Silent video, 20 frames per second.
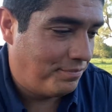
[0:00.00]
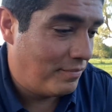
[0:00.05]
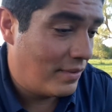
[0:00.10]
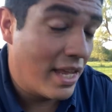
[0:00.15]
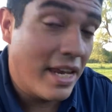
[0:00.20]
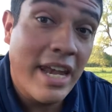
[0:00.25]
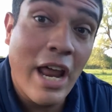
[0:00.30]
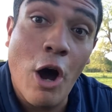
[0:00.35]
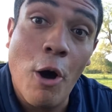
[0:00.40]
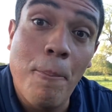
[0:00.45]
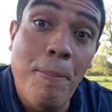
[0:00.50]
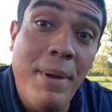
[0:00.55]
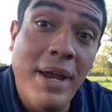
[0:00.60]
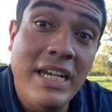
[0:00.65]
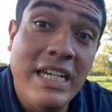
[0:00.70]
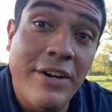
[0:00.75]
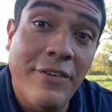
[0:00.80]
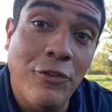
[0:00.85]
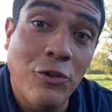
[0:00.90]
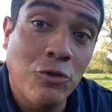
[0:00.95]
Now, a big
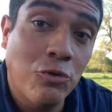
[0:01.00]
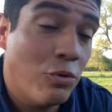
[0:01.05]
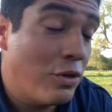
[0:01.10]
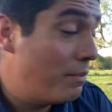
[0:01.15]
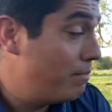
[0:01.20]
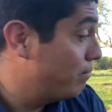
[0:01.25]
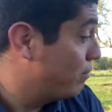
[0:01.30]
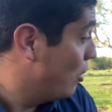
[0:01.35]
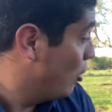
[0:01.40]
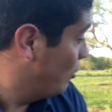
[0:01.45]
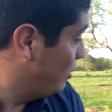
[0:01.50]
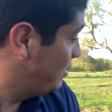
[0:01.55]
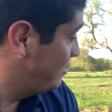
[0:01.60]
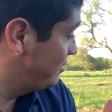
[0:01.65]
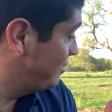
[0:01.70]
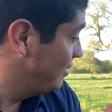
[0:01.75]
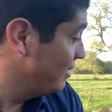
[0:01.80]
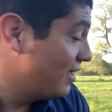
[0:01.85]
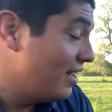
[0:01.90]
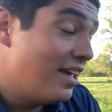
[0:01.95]
difference between boas,
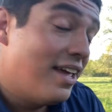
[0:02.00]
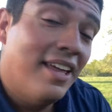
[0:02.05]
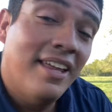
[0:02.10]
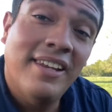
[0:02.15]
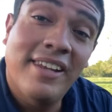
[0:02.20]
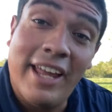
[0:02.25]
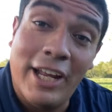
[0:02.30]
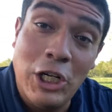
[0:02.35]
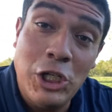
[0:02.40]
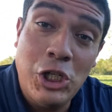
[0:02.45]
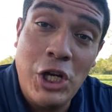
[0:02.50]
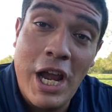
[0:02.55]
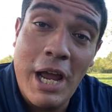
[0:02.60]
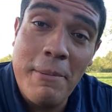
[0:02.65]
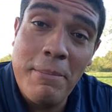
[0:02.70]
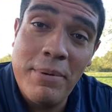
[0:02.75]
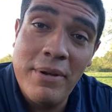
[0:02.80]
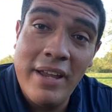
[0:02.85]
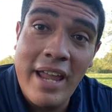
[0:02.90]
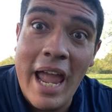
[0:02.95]
like Champ,
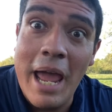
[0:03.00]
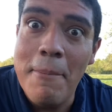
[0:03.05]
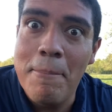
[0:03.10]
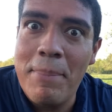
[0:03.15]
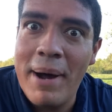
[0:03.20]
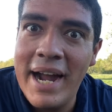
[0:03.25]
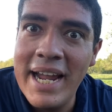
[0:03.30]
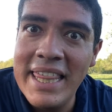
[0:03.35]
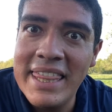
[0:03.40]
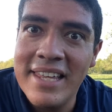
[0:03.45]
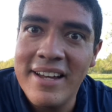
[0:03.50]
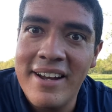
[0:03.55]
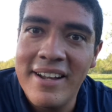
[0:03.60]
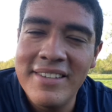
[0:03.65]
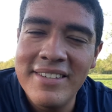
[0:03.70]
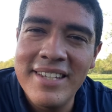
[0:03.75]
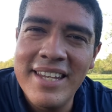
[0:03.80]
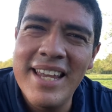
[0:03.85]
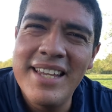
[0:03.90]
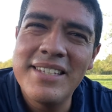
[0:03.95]
and pythons
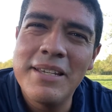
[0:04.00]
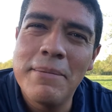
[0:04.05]
is that